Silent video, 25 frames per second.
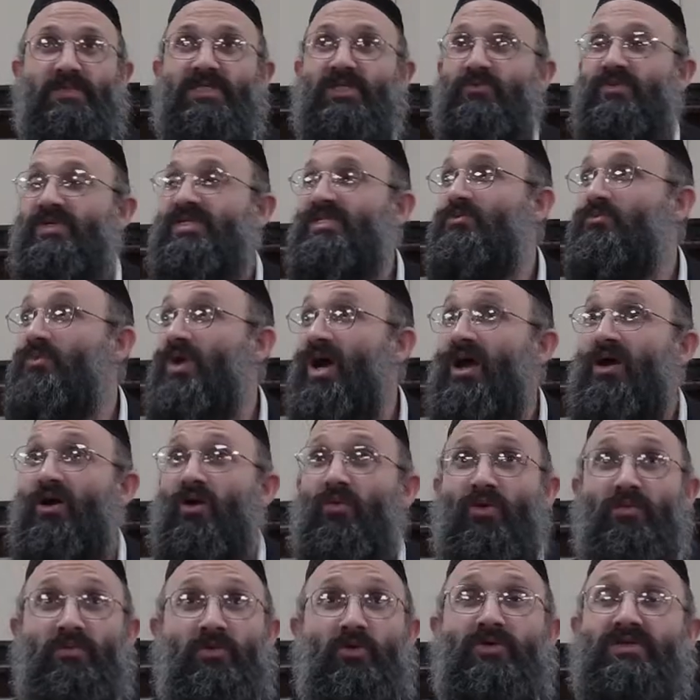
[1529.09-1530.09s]
the reason why a
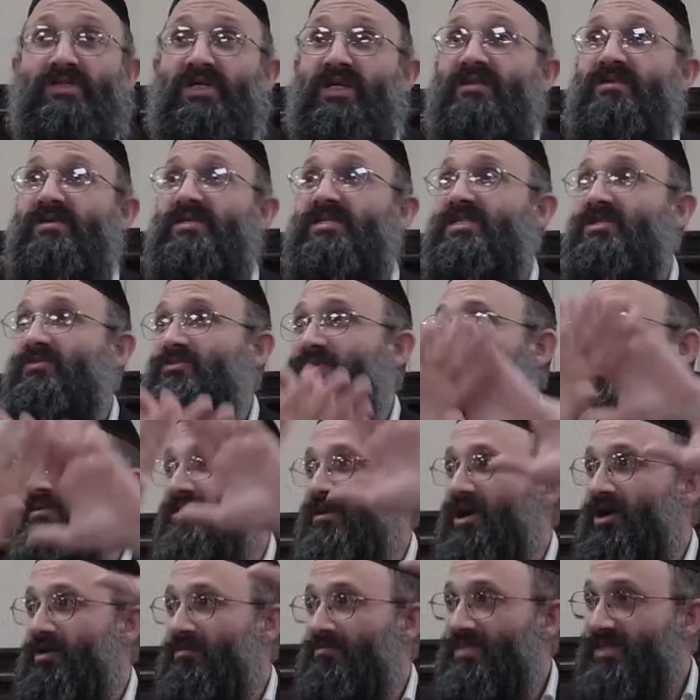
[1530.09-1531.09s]
woman goes like this 3
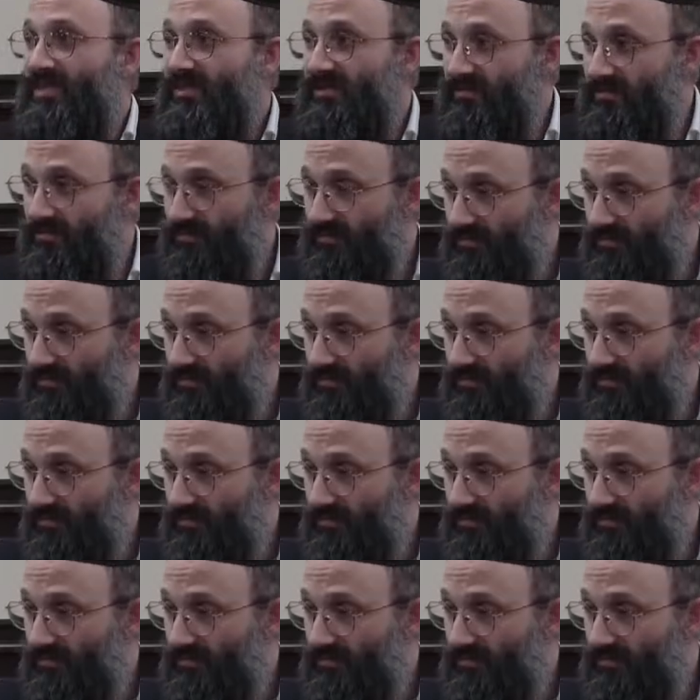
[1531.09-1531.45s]
times